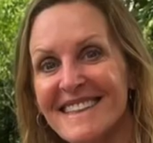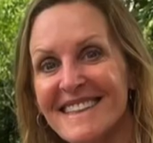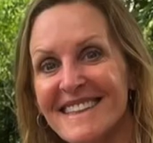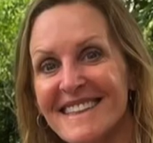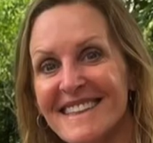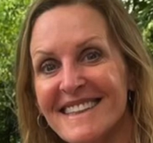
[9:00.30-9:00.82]

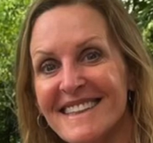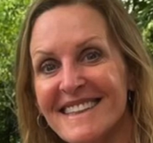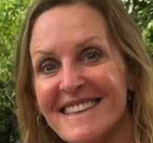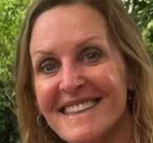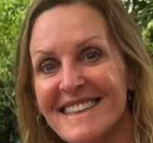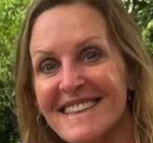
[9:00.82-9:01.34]

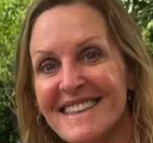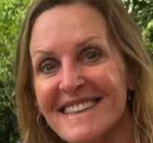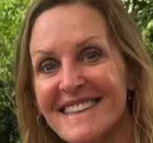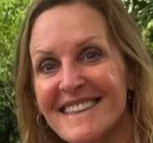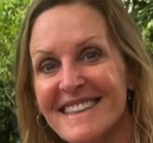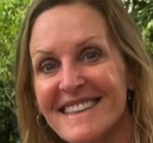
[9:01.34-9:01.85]

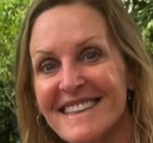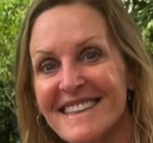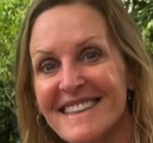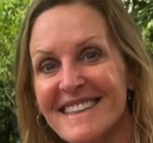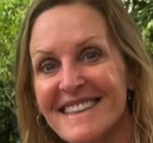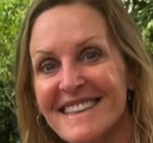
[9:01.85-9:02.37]

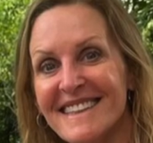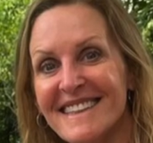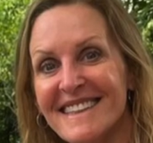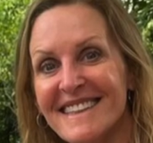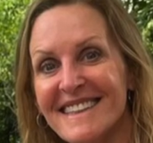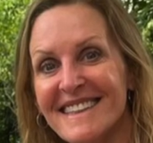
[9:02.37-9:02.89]

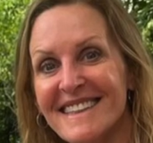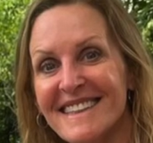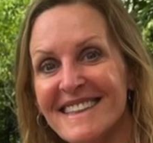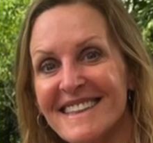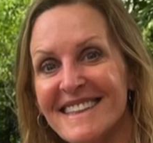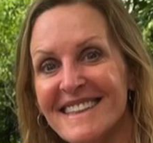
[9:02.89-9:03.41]

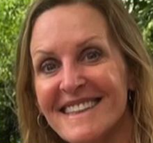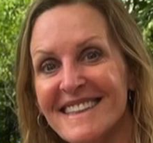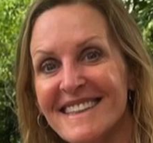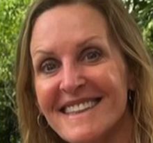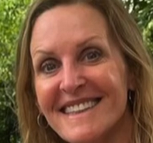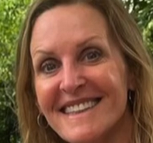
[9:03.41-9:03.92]

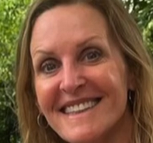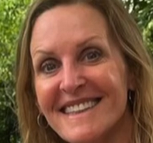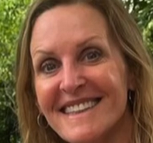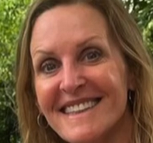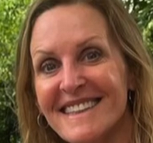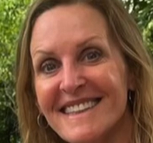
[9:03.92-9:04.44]

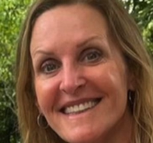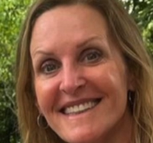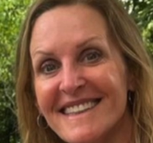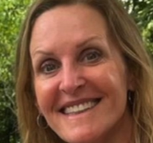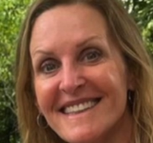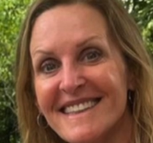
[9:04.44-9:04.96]

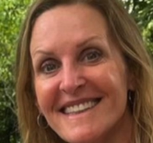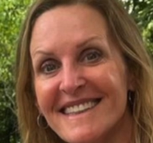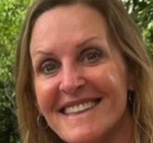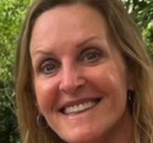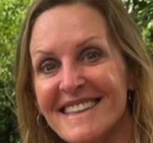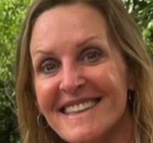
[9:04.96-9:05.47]

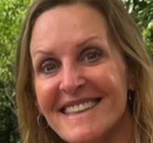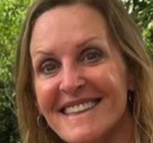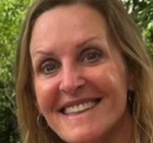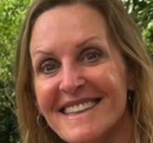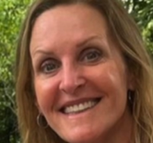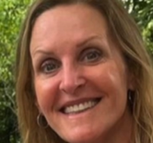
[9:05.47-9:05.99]

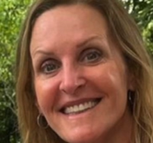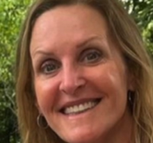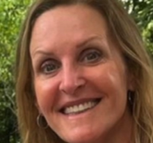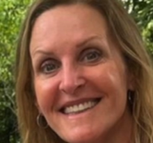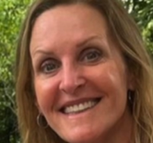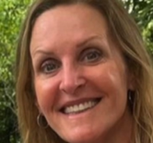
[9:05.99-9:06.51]

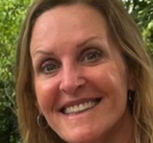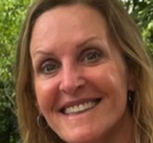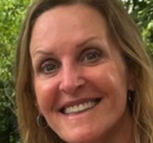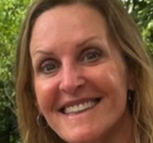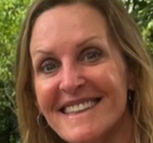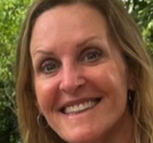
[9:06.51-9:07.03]

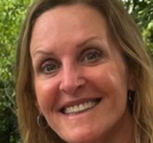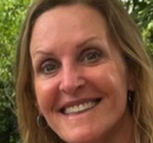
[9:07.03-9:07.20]
Nobody speaks.